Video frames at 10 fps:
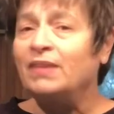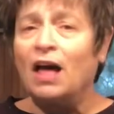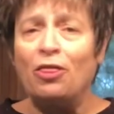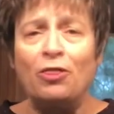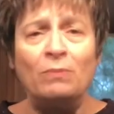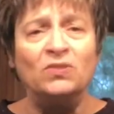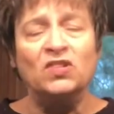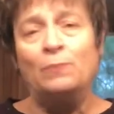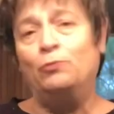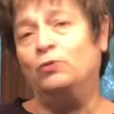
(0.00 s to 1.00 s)
A thumbs
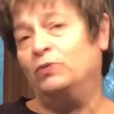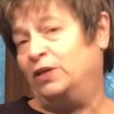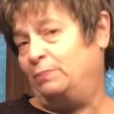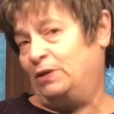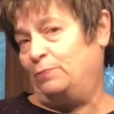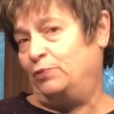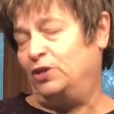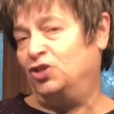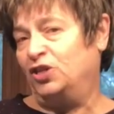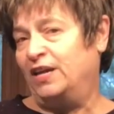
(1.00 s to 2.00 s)
up would really be
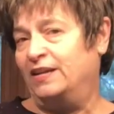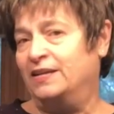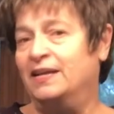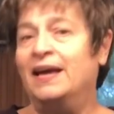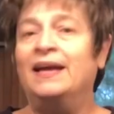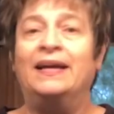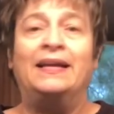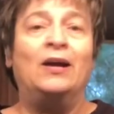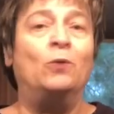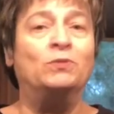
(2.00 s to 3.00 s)
appreciated. It
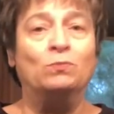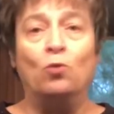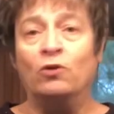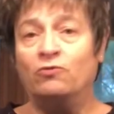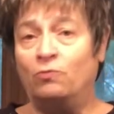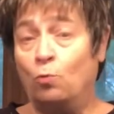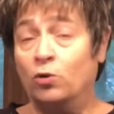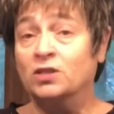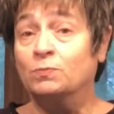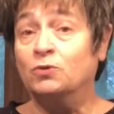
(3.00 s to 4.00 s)
helps more
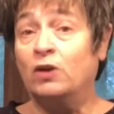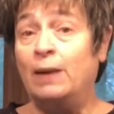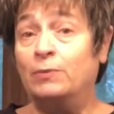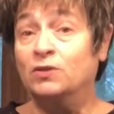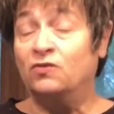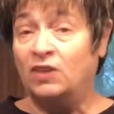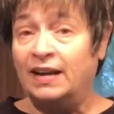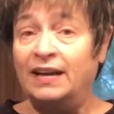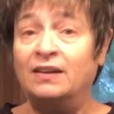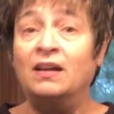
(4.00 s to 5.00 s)
subscribers
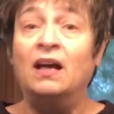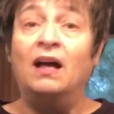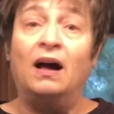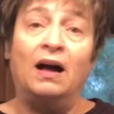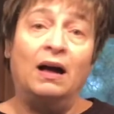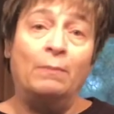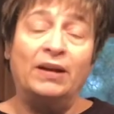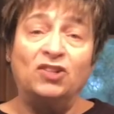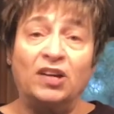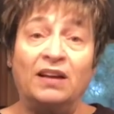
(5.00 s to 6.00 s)
find my
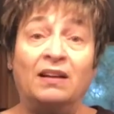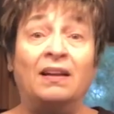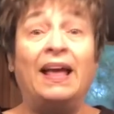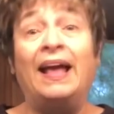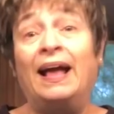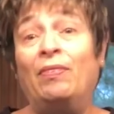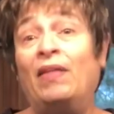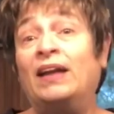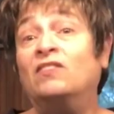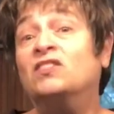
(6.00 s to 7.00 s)
channel, and
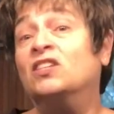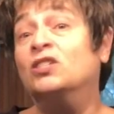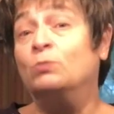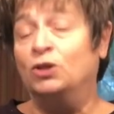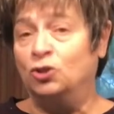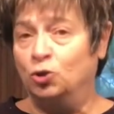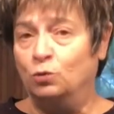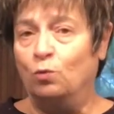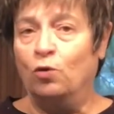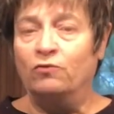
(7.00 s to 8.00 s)
that sends me to do
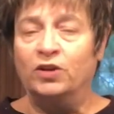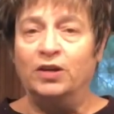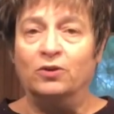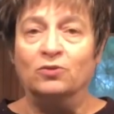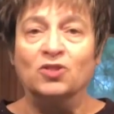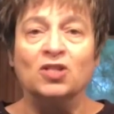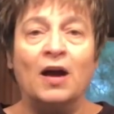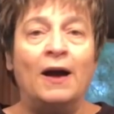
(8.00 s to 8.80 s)
more videos.